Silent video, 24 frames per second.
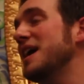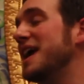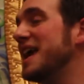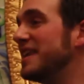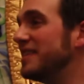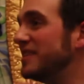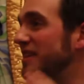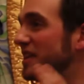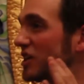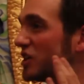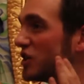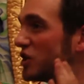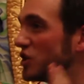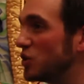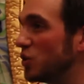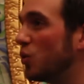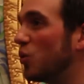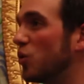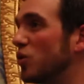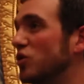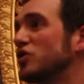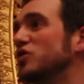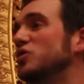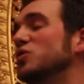in this
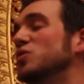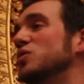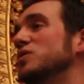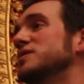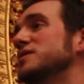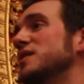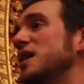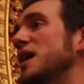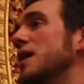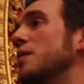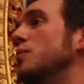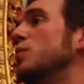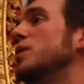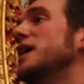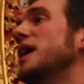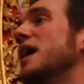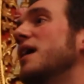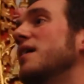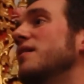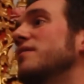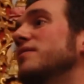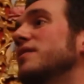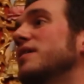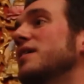short, short time we
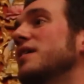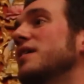have.